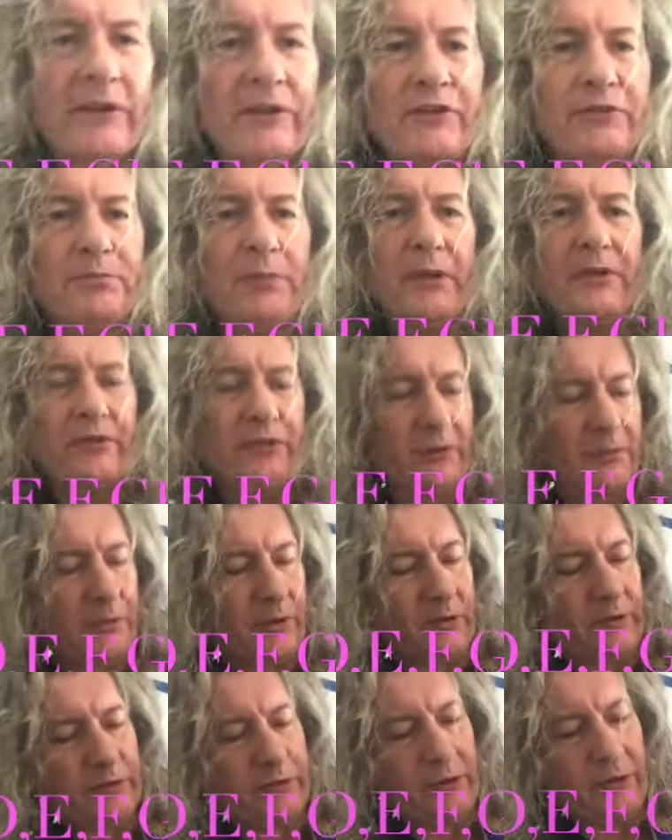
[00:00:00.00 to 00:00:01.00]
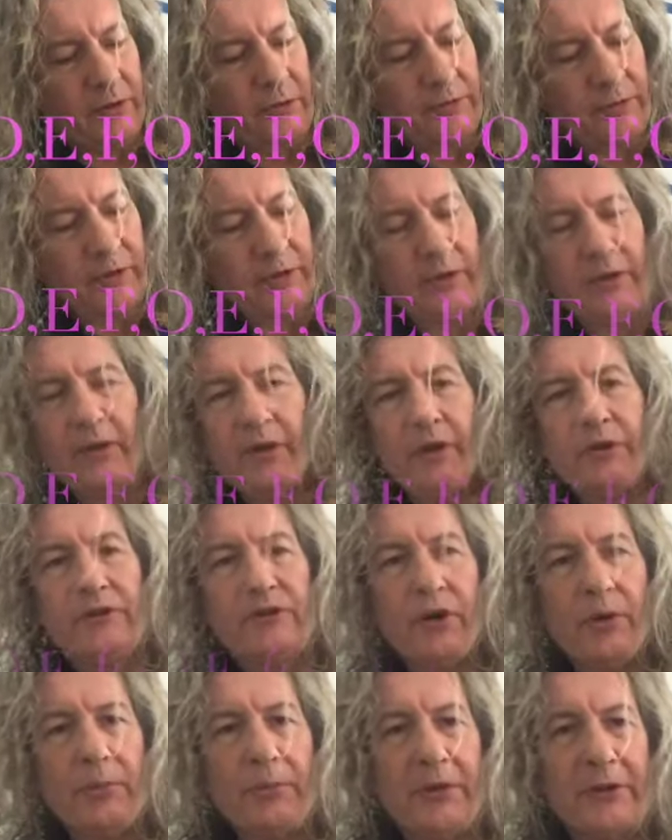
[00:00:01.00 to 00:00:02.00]
this basically works over a
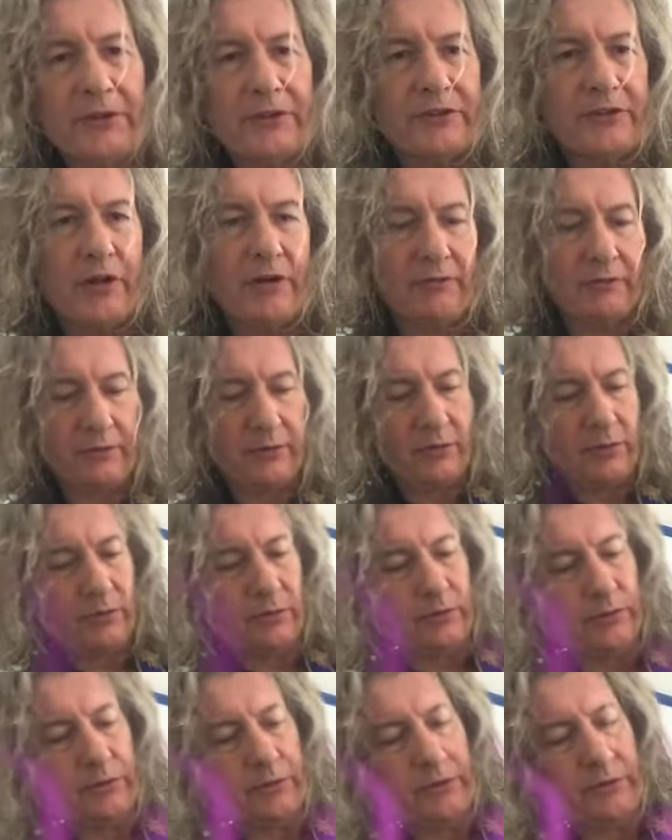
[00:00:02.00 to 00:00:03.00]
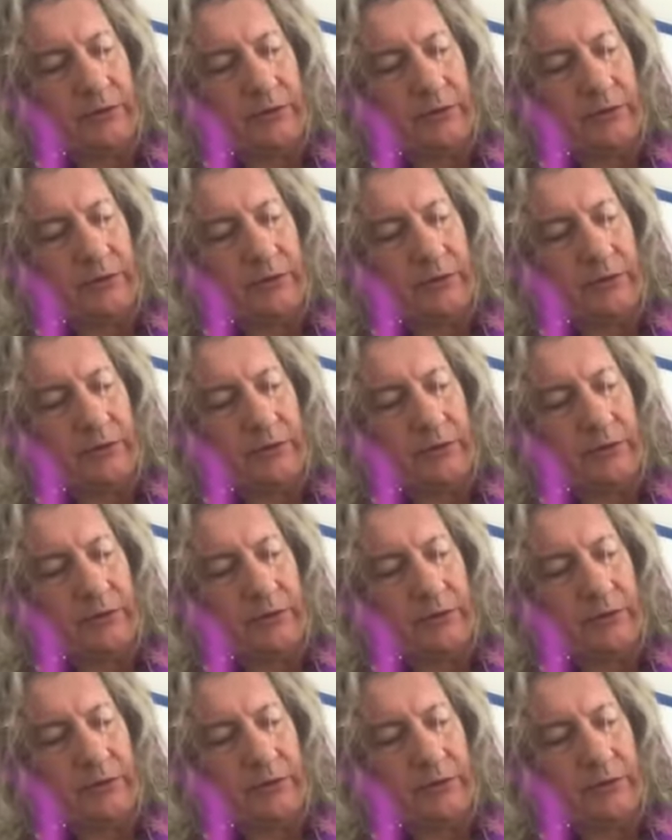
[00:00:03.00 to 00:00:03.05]
dominant 7 chord.